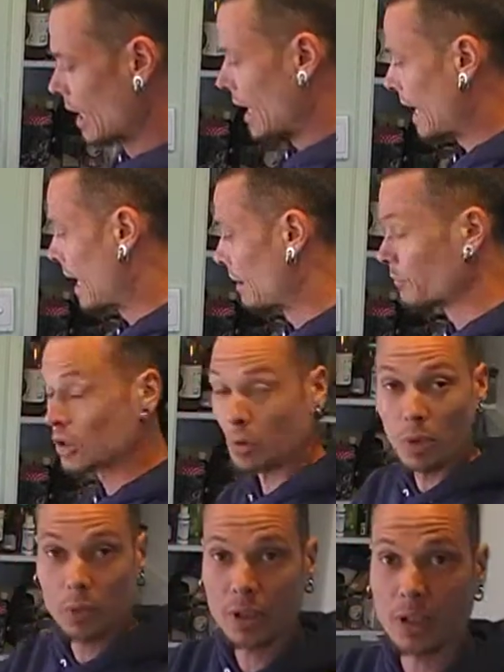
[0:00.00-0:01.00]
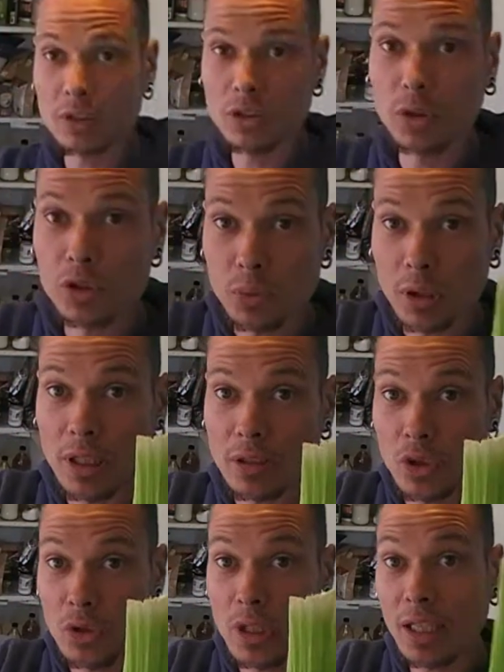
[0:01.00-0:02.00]
So what we're going to do is we're going
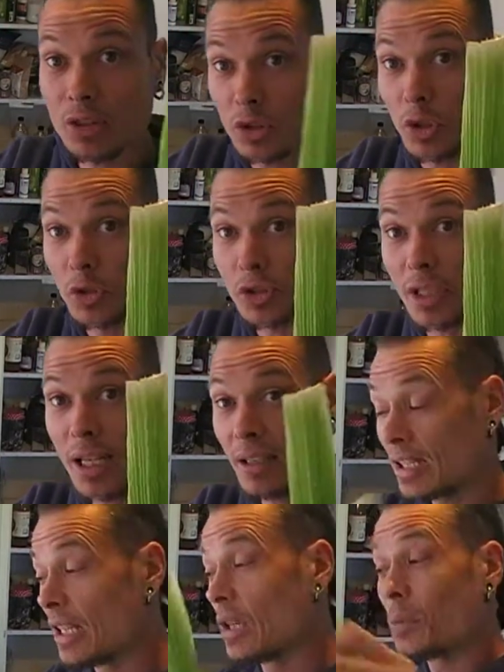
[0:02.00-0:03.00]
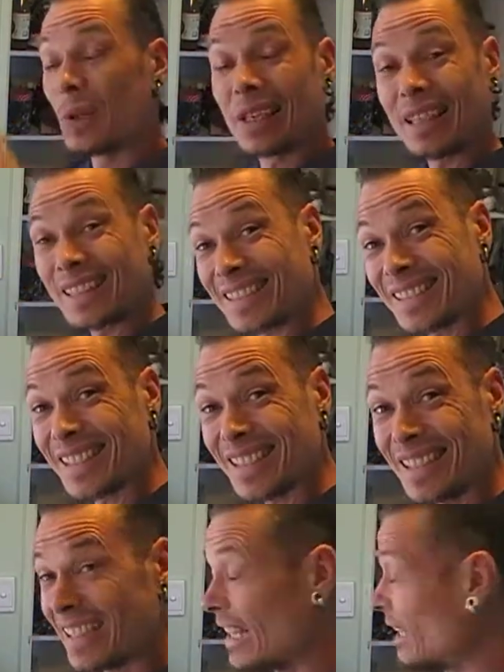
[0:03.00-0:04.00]
to do that, juice that. We're going to stick it